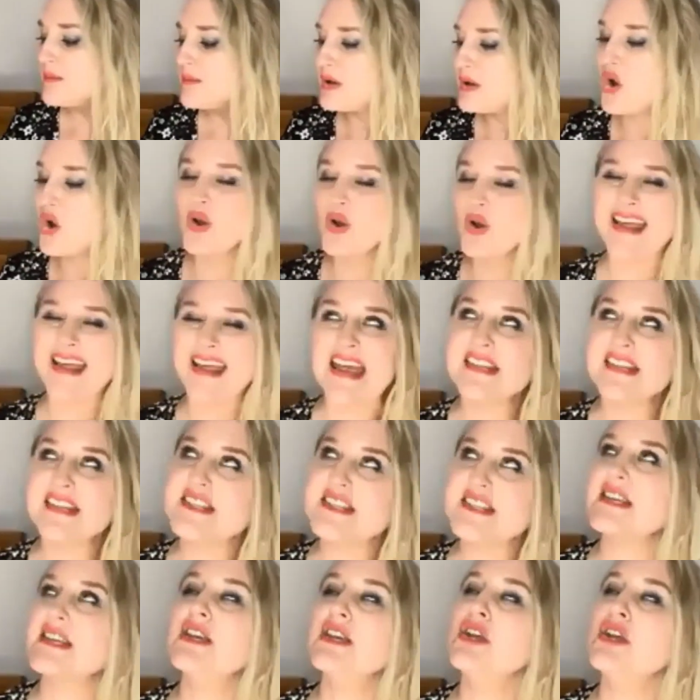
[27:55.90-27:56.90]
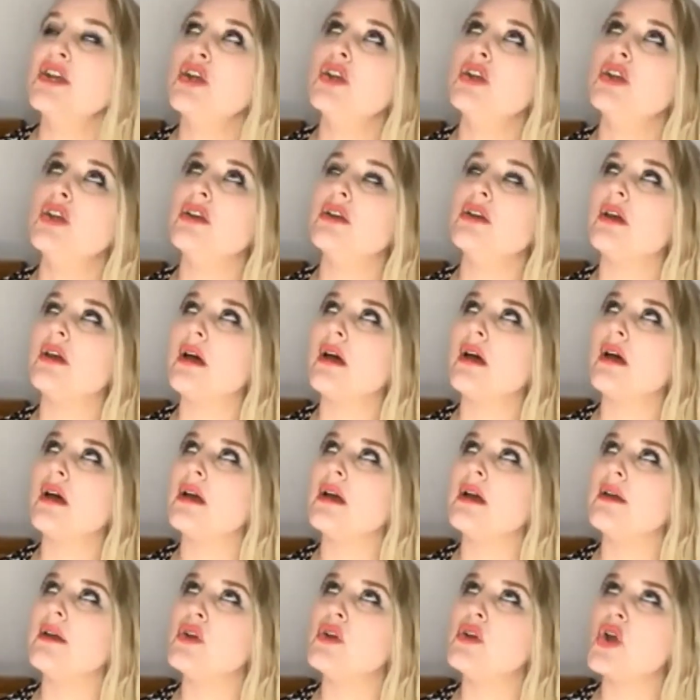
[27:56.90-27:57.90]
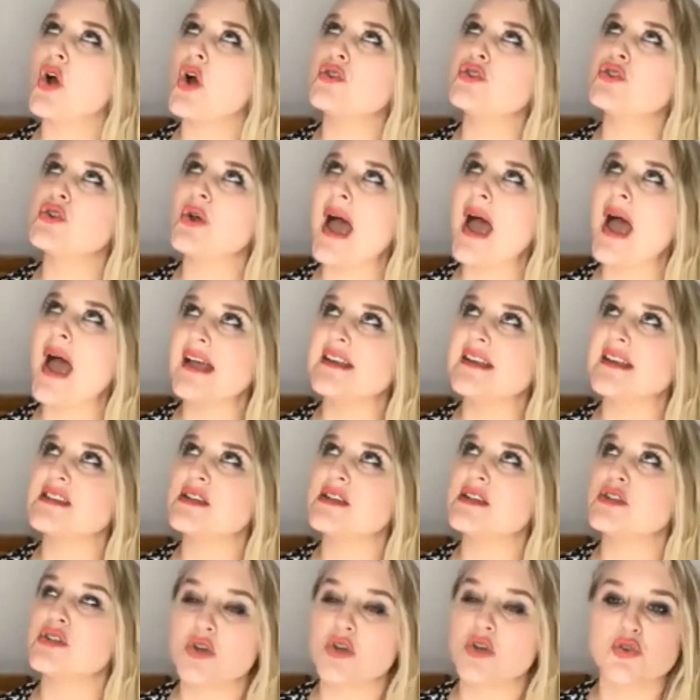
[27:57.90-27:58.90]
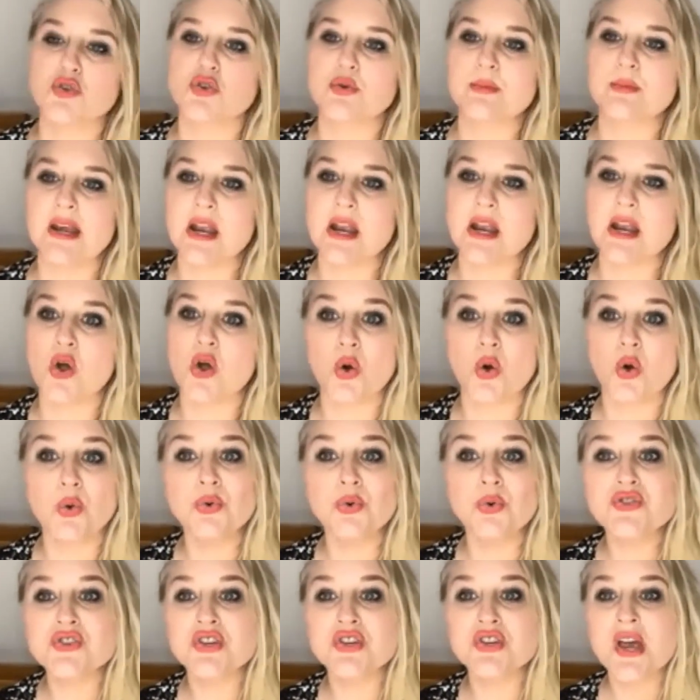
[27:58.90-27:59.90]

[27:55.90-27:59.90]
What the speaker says: on Etsy, if you go to @socialmediacoach,